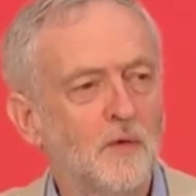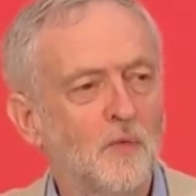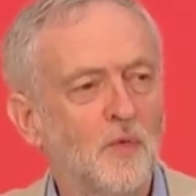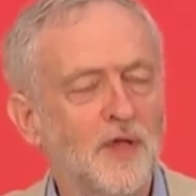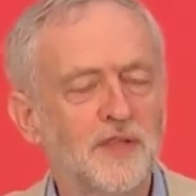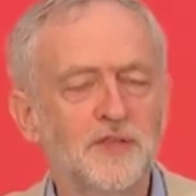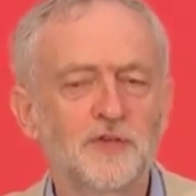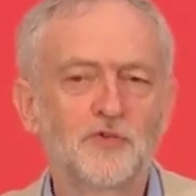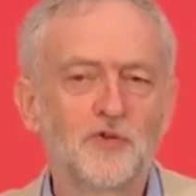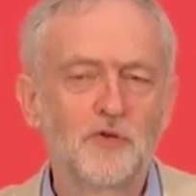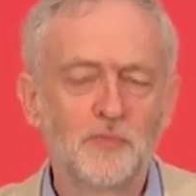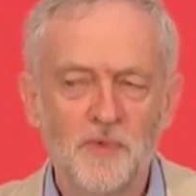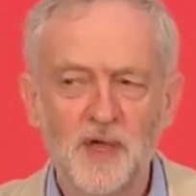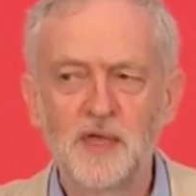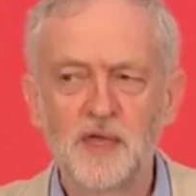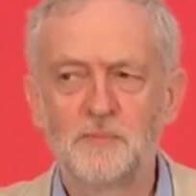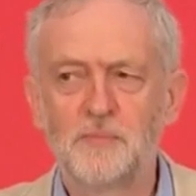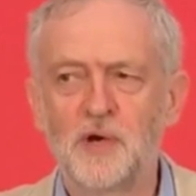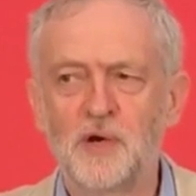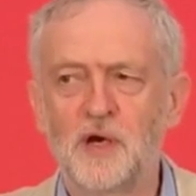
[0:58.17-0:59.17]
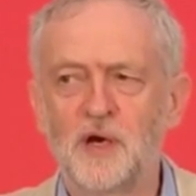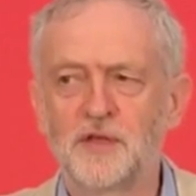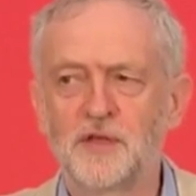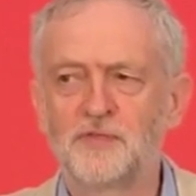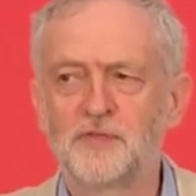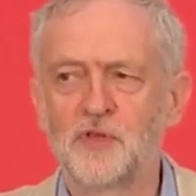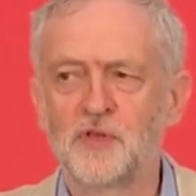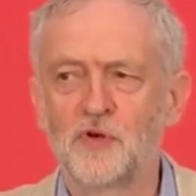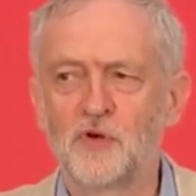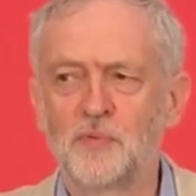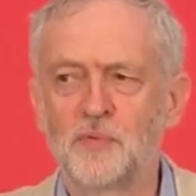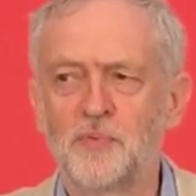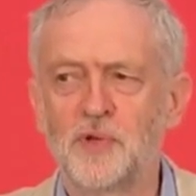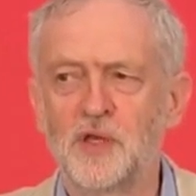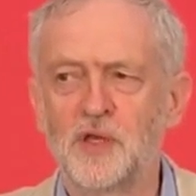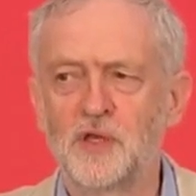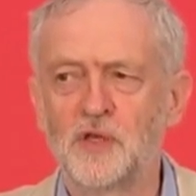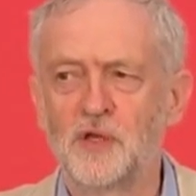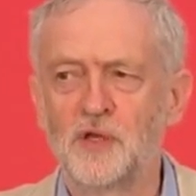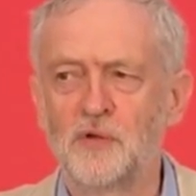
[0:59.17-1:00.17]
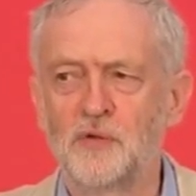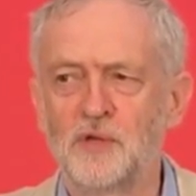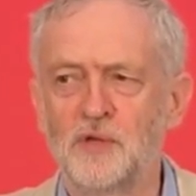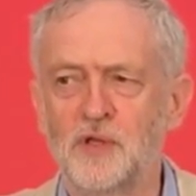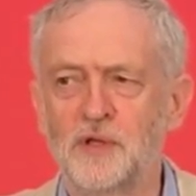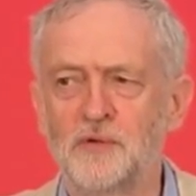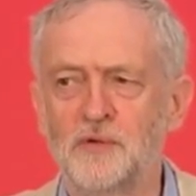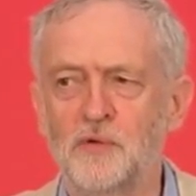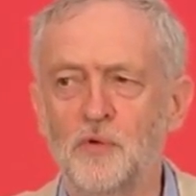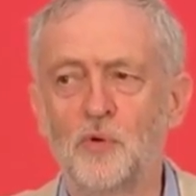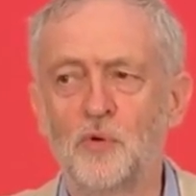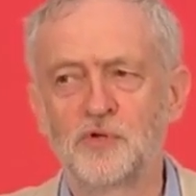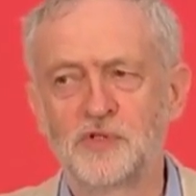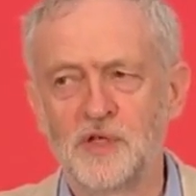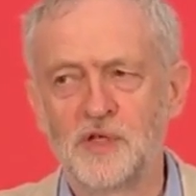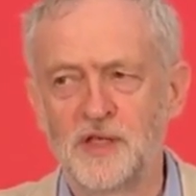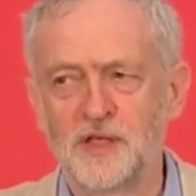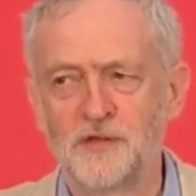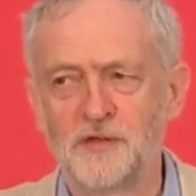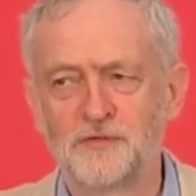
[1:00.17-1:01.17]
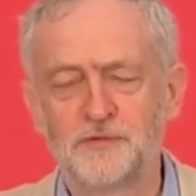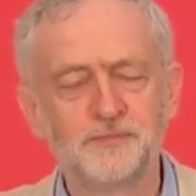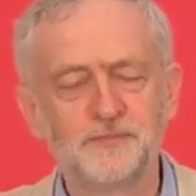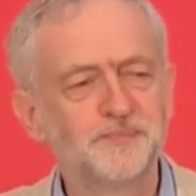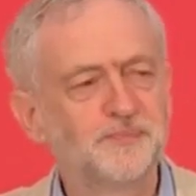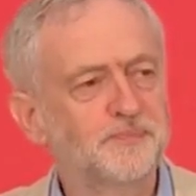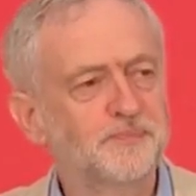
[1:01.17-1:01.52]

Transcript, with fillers: whether to remain part of the European Union or to leave.